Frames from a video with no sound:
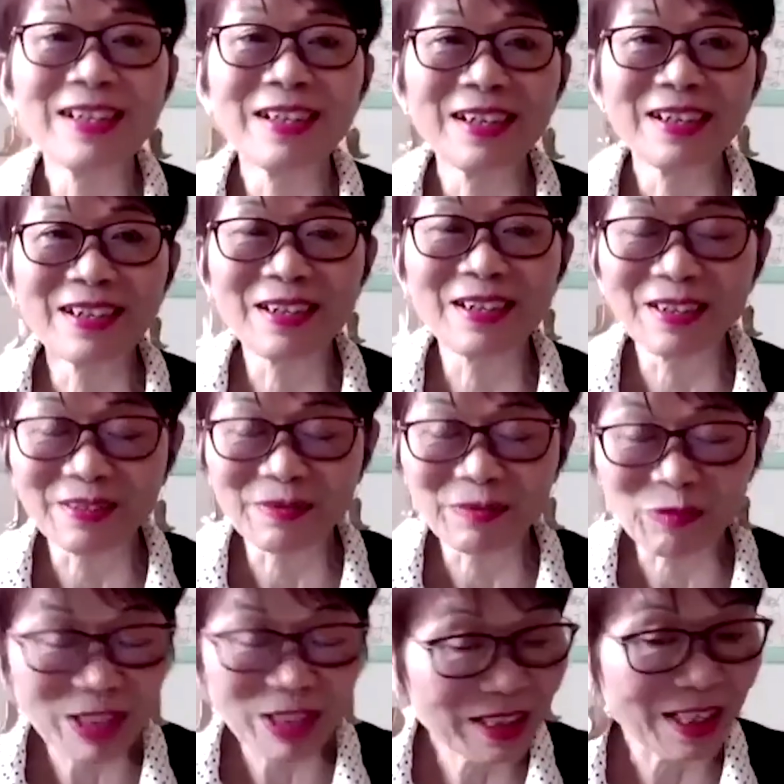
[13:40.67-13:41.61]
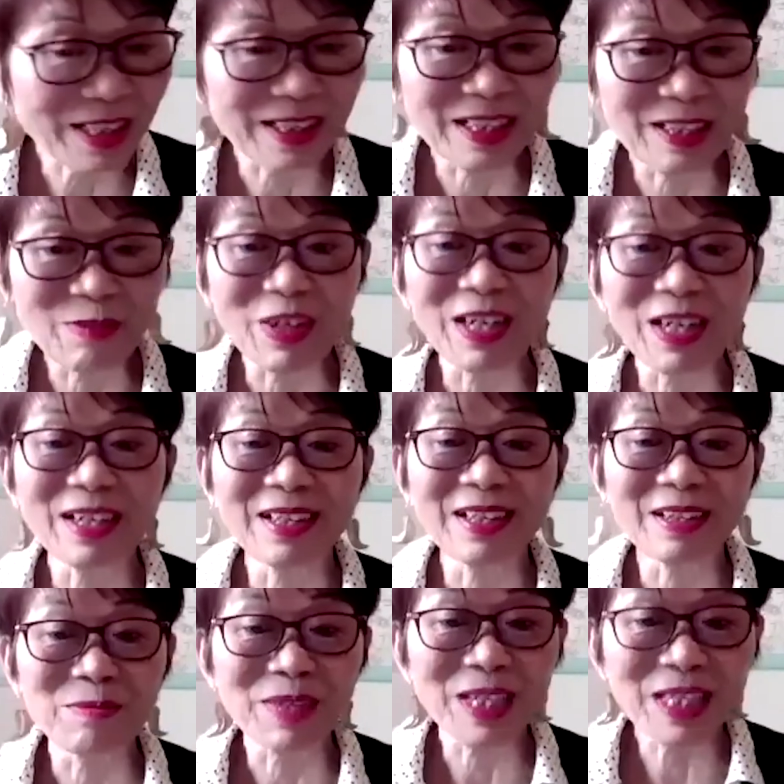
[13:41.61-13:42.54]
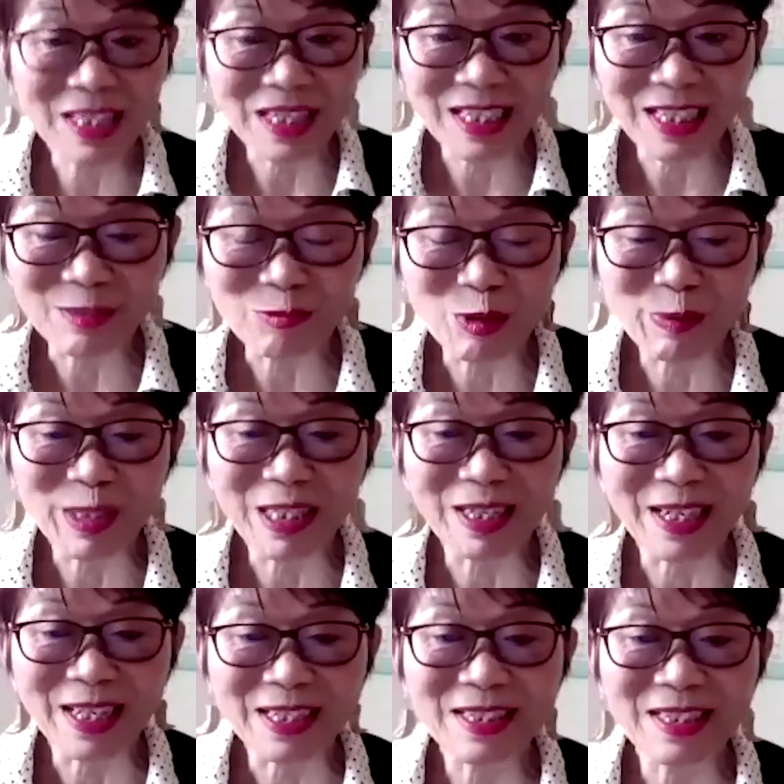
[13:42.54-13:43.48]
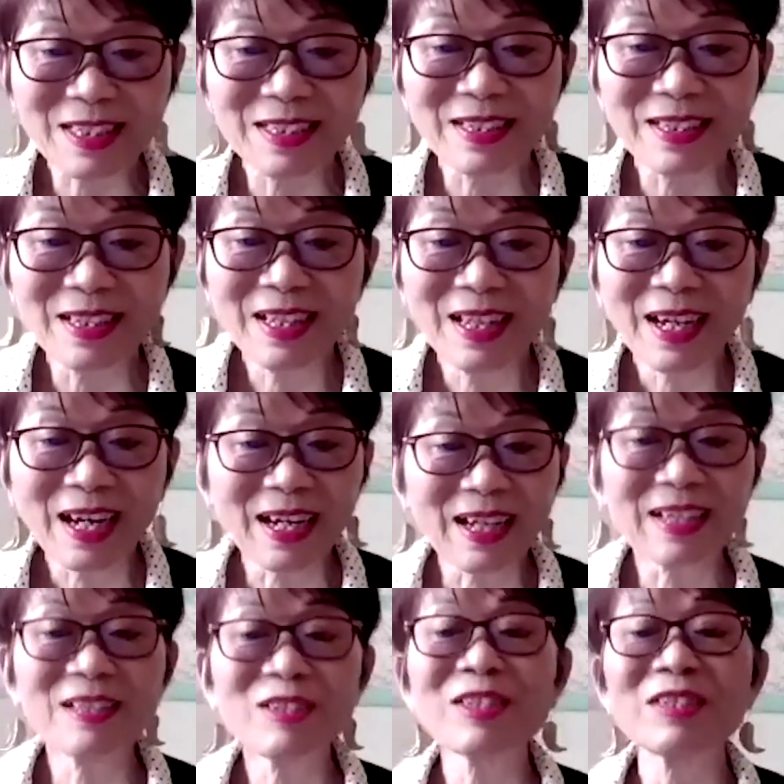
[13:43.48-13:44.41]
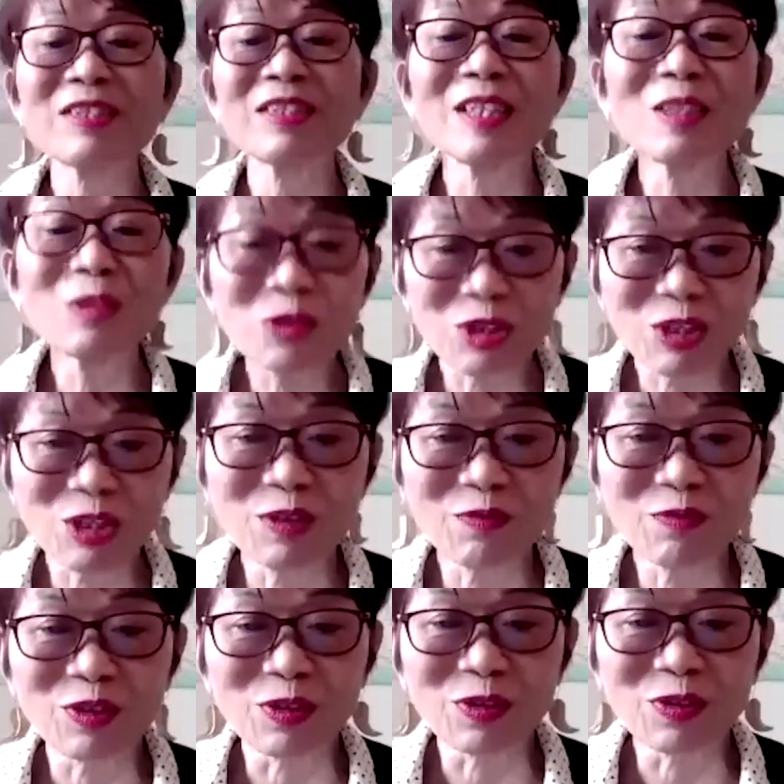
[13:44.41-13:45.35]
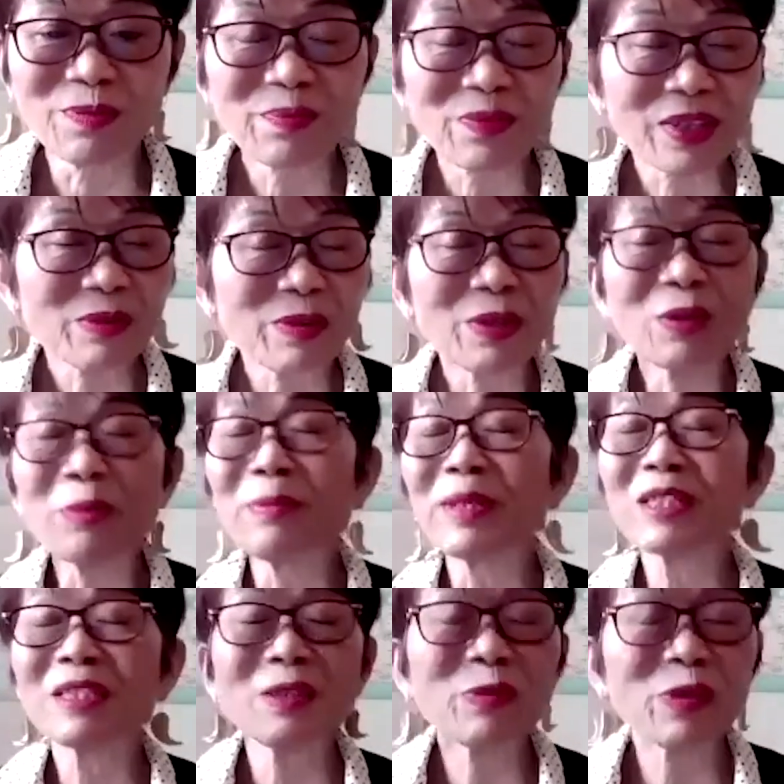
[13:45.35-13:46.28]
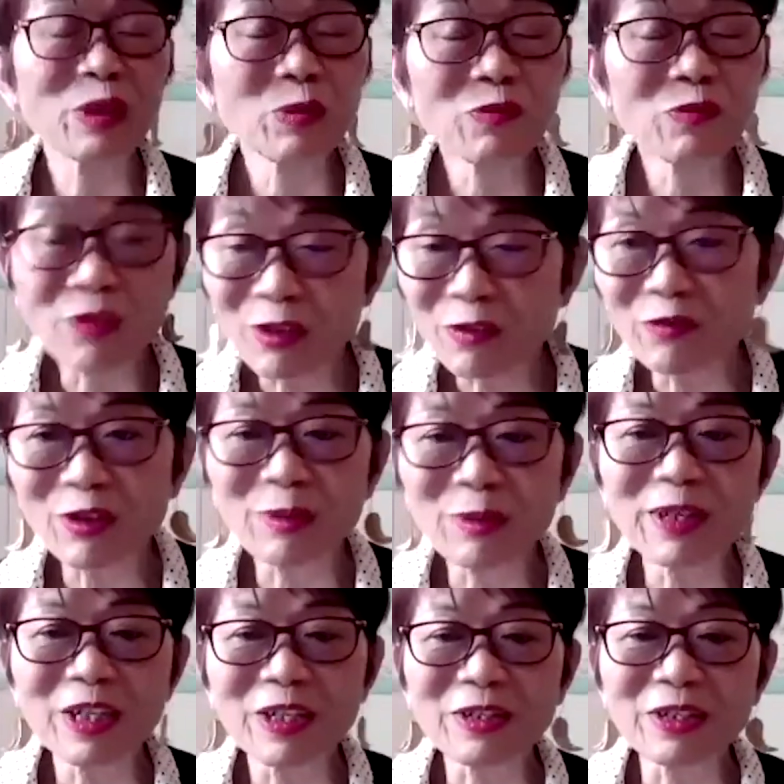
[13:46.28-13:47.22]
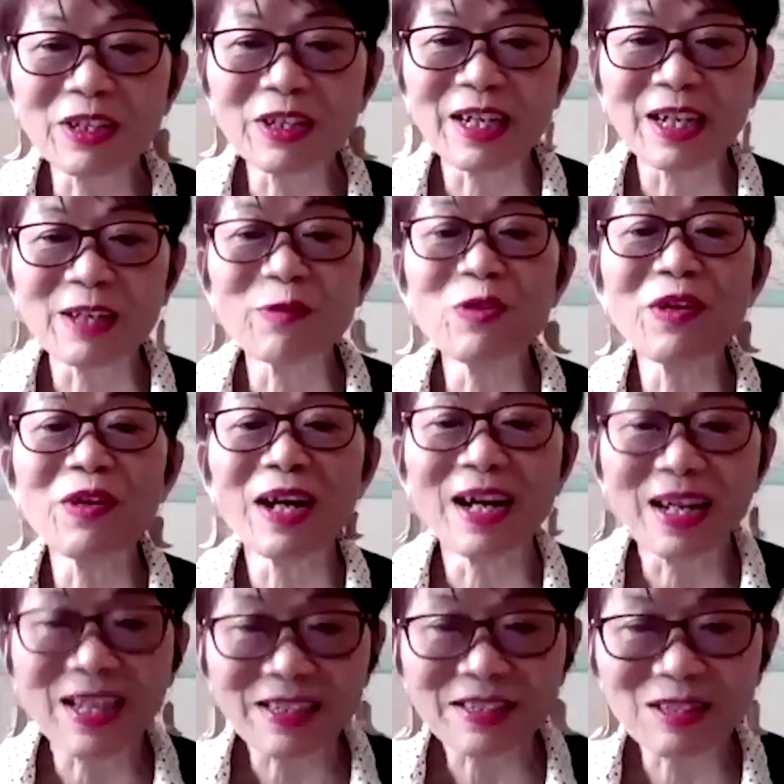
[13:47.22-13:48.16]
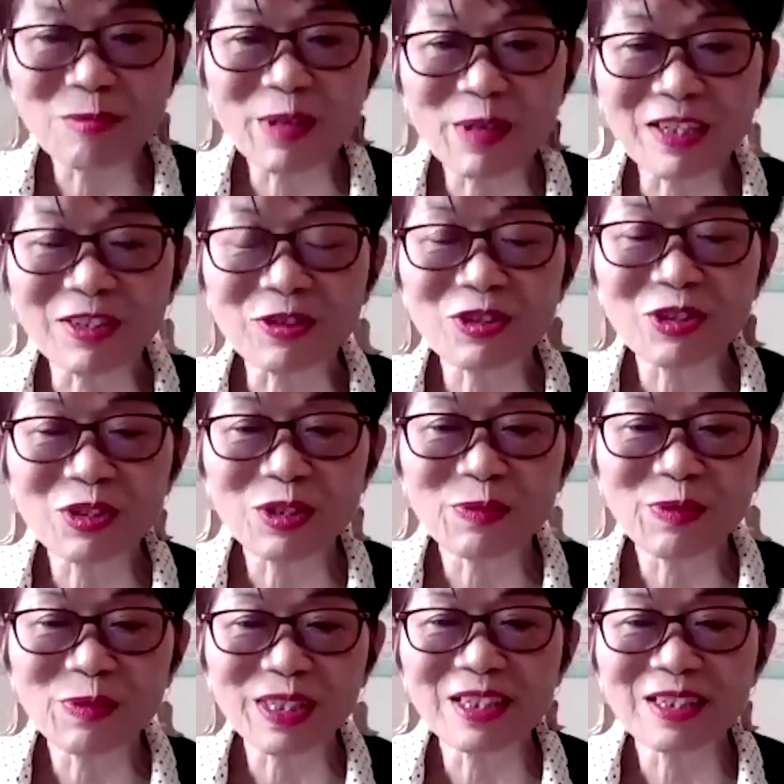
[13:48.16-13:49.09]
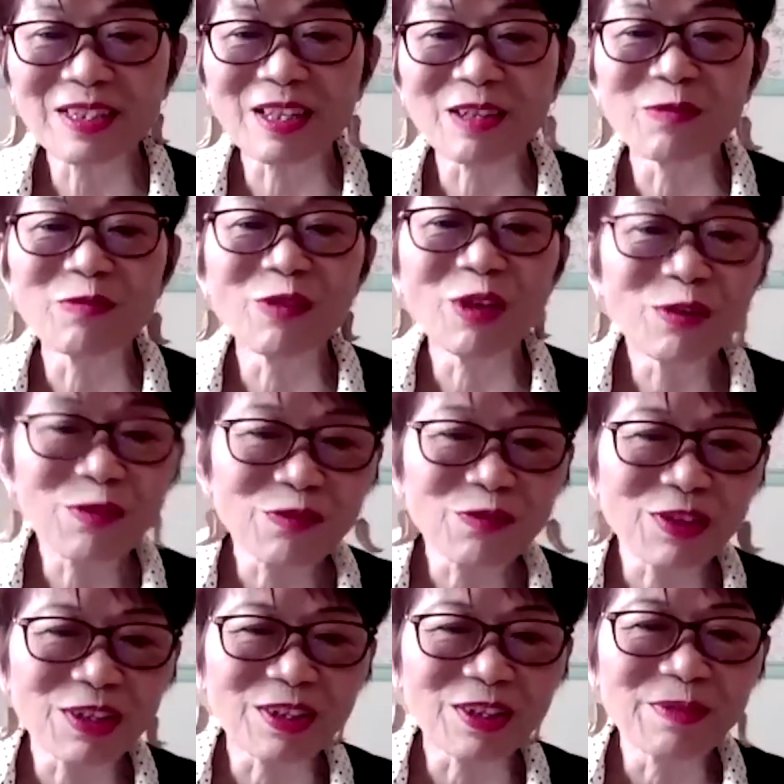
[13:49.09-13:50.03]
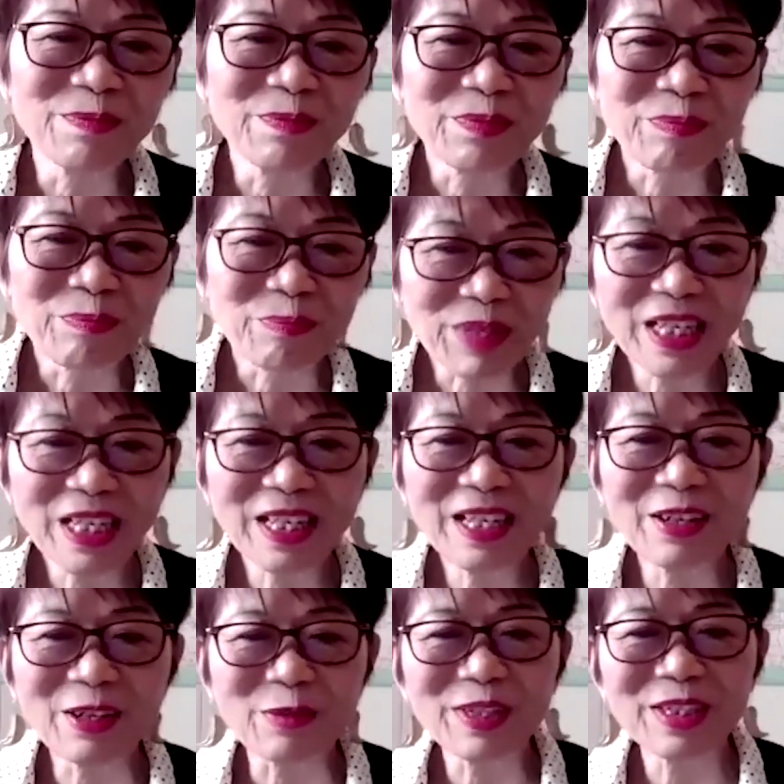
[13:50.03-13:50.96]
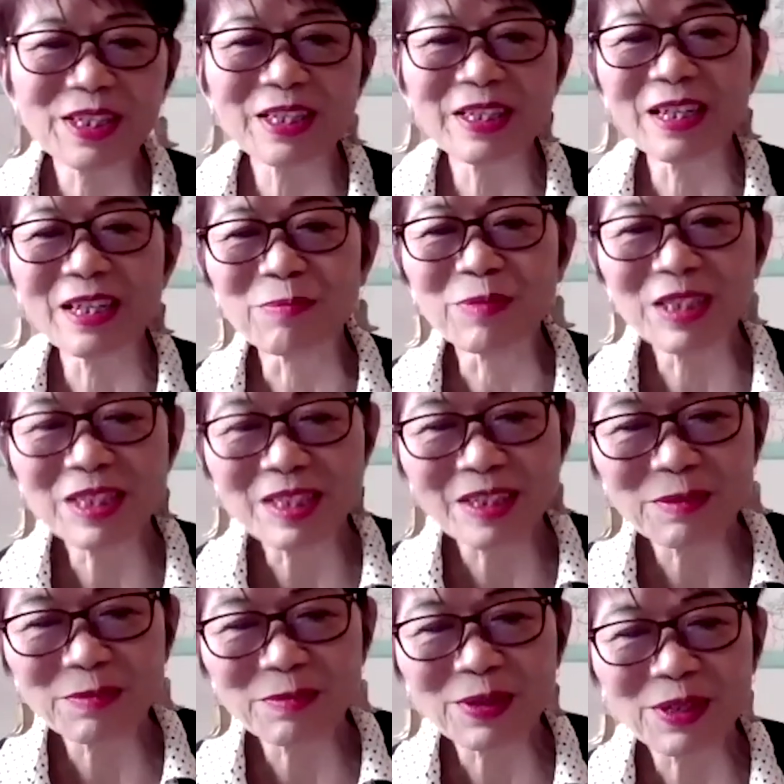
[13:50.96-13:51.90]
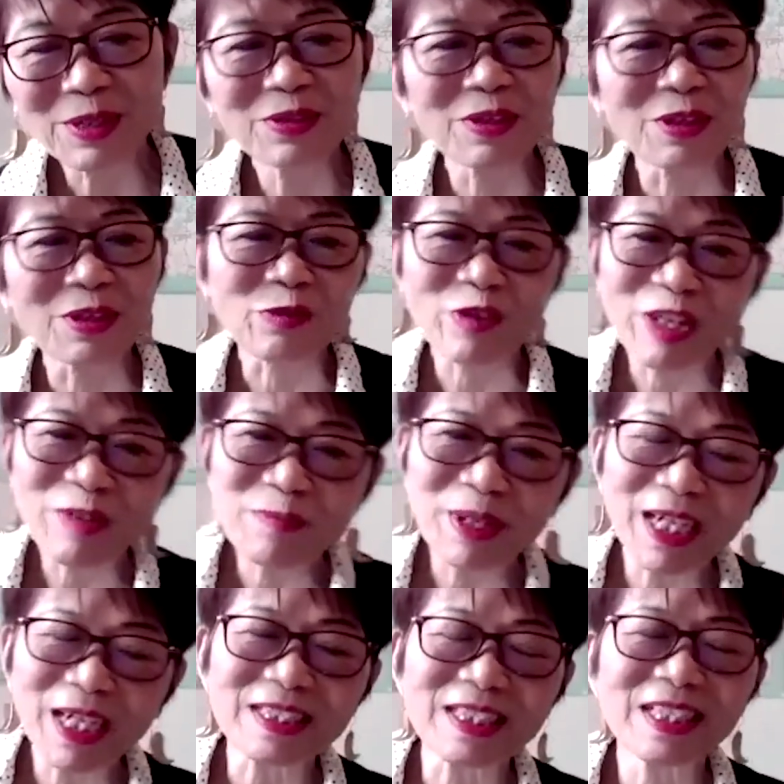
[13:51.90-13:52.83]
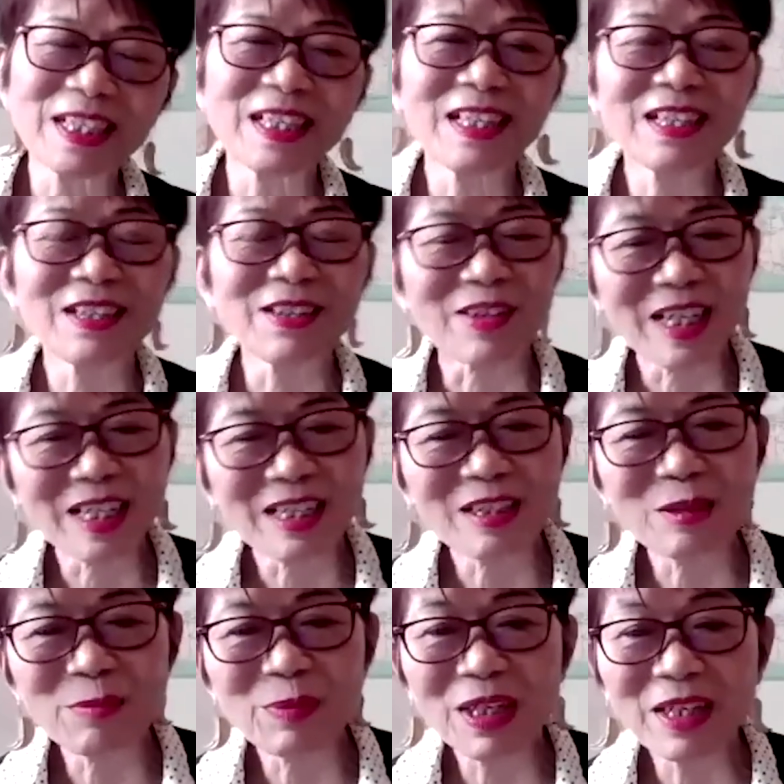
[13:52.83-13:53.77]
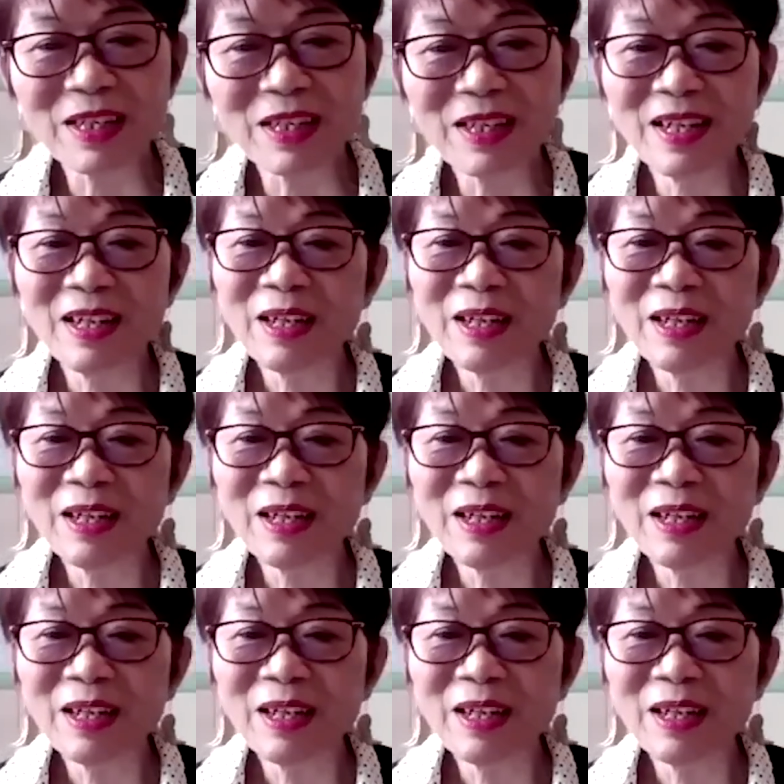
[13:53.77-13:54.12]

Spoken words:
If I am lucky enough to be elected, I still serve you. No matter if you vote for me or not, I won't ask my constituent whether they vote for me or whether they are BC Liberal or Green Party or NDP.